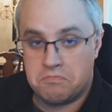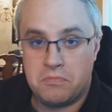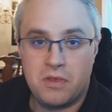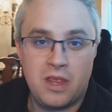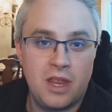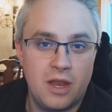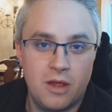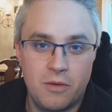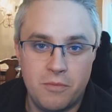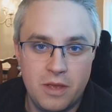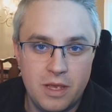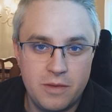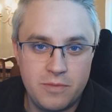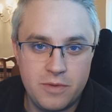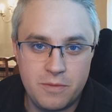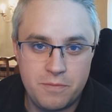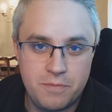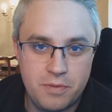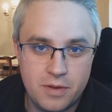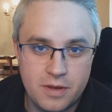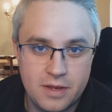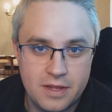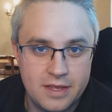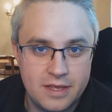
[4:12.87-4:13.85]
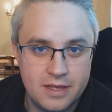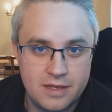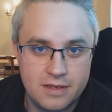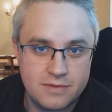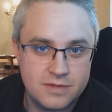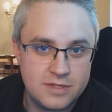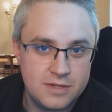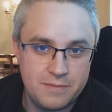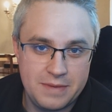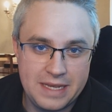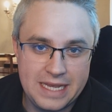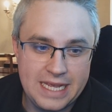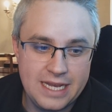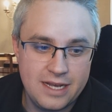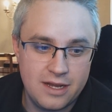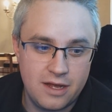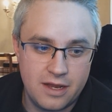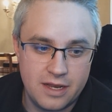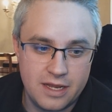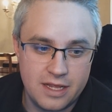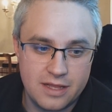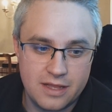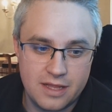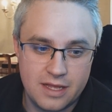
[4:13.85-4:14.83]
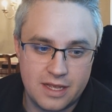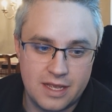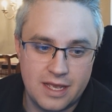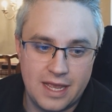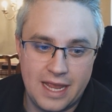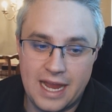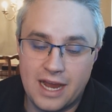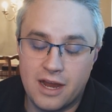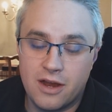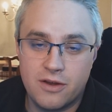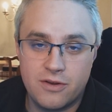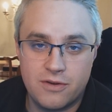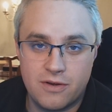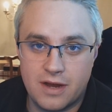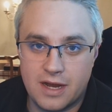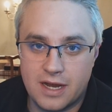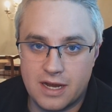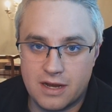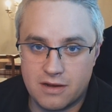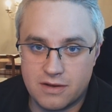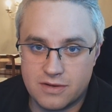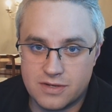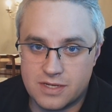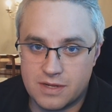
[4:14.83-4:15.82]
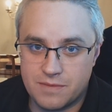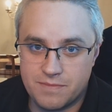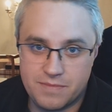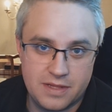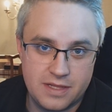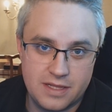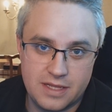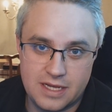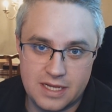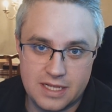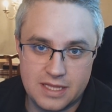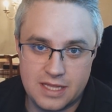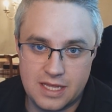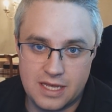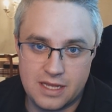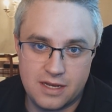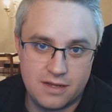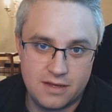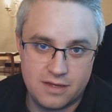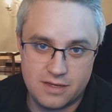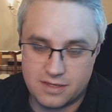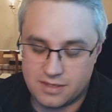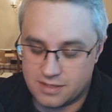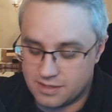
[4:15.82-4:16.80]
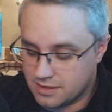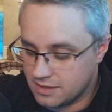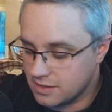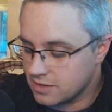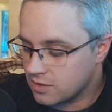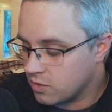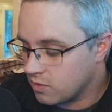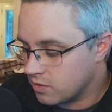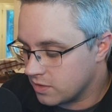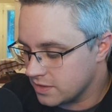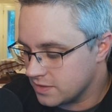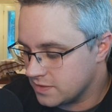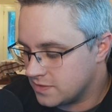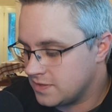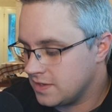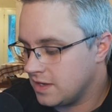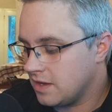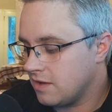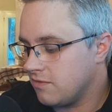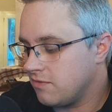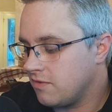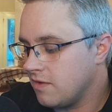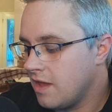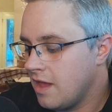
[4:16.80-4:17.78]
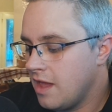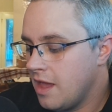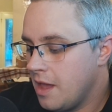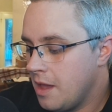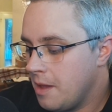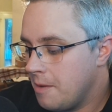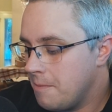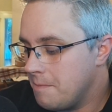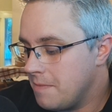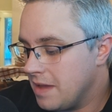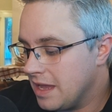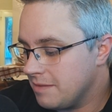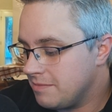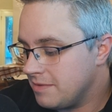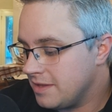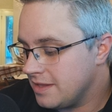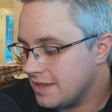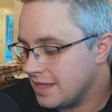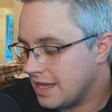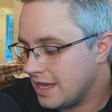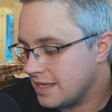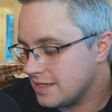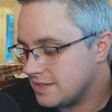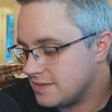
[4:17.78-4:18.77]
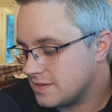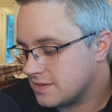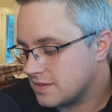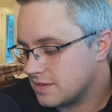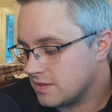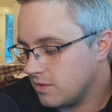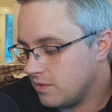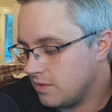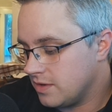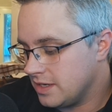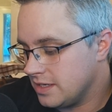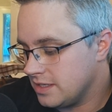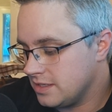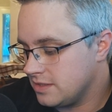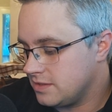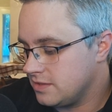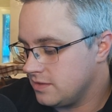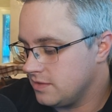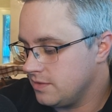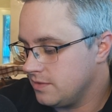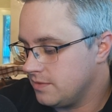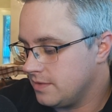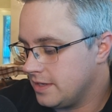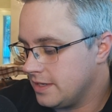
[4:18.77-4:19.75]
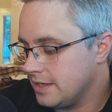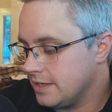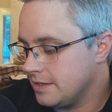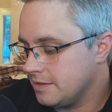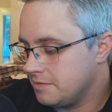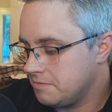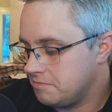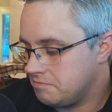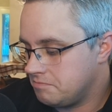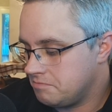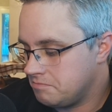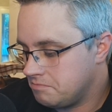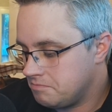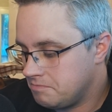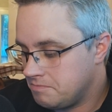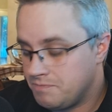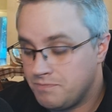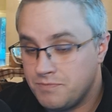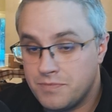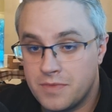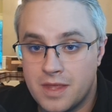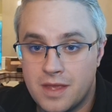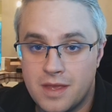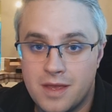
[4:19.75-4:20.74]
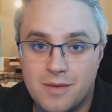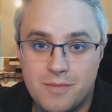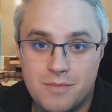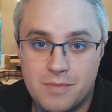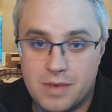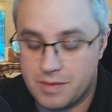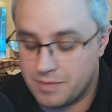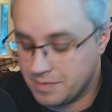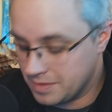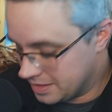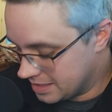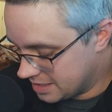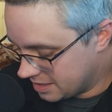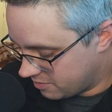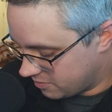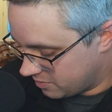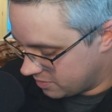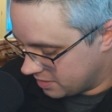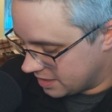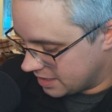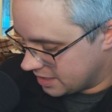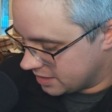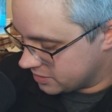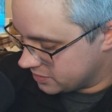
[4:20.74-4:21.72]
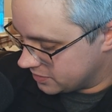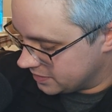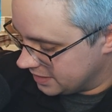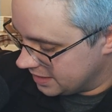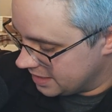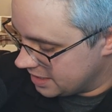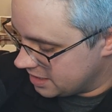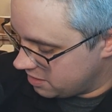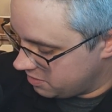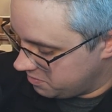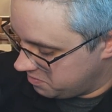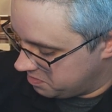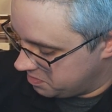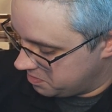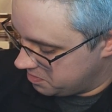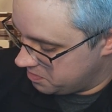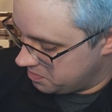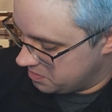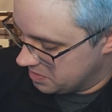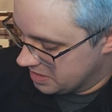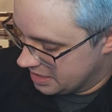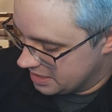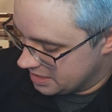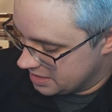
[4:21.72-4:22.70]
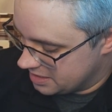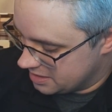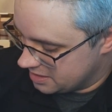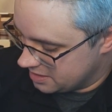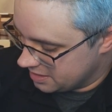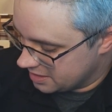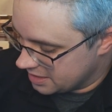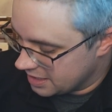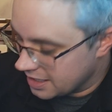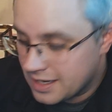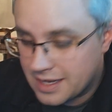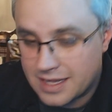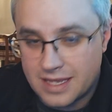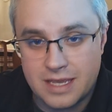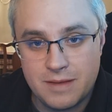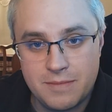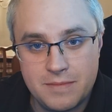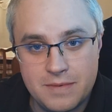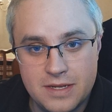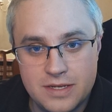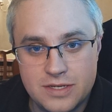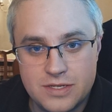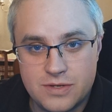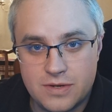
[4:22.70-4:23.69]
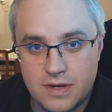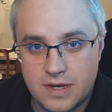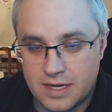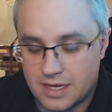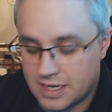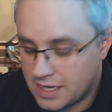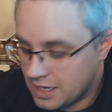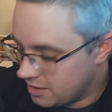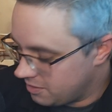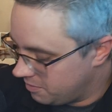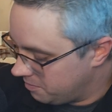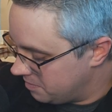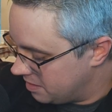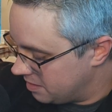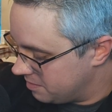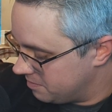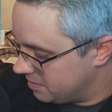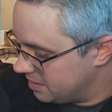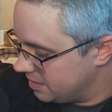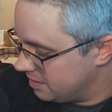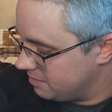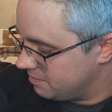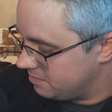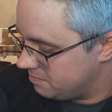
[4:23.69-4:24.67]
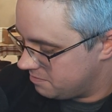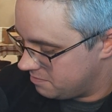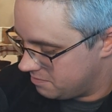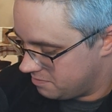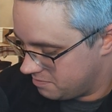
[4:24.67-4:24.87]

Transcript: maybe putting some heat on it, like a hair dryer or something like that, onto the cord itself? Maybe that's going to. Maybe that would actually help and kind of keeping it straightened out. Maybe.